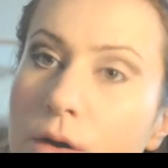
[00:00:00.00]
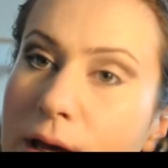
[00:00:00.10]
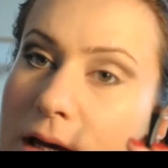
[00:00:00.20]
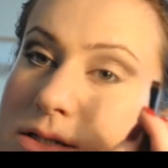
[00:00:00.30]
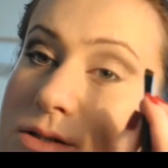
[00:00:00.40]

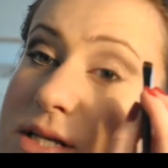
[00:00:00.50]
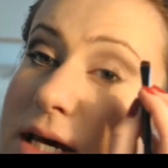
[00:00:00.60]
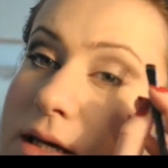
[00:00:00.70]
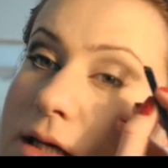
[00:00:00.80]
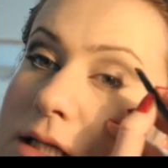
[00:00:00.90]
Okay, so
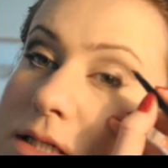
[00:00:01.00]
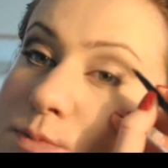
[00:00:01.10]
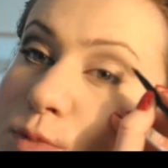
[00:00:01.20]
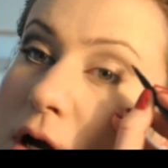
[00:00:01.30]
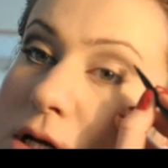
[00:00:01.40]
taking this
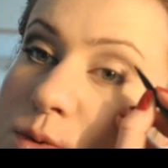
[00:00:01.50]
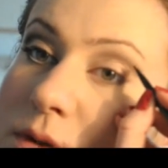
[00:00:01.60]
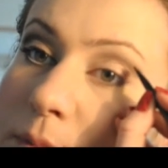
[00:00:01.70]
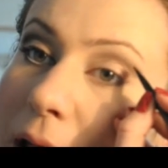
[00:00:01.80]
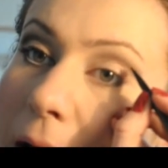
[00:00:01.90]
brush
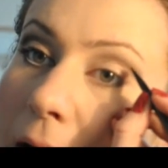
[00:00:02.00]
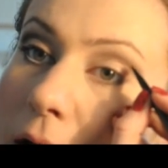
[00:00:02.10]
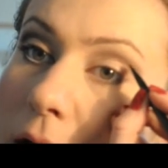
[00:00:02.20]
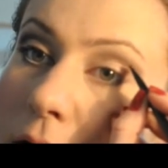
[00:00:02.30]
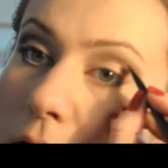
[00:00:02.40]
with the
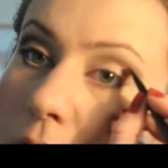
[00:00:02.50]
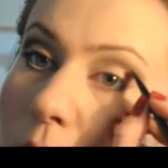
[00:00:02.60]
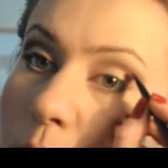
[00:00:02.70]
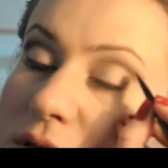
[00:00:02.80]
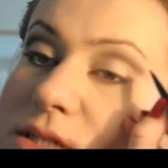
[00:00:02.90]
black,
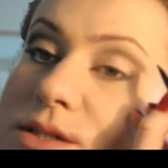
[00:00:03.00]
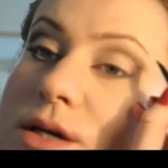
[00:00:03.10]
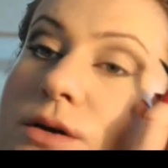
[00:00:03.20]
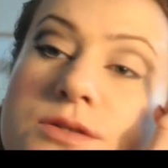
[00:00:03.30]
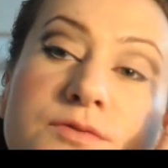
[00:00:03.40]
we're
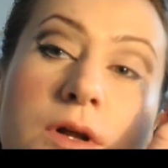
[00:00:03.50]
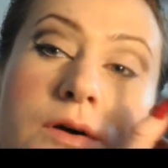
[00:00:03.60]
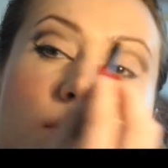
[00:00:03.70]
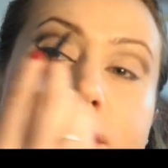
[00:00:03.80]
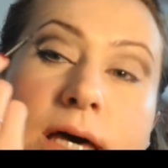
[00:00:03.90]
just going to
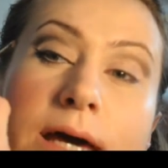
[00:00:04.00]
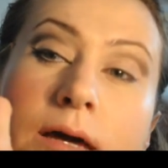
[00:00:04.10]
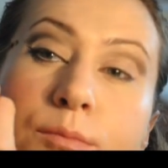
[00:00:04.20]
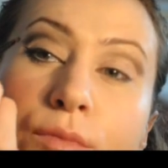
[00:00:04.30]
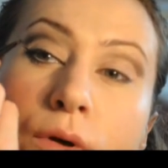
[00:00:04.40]
follow the
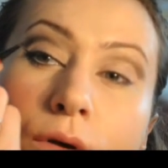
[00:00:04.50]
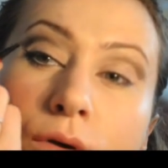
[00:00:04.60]
same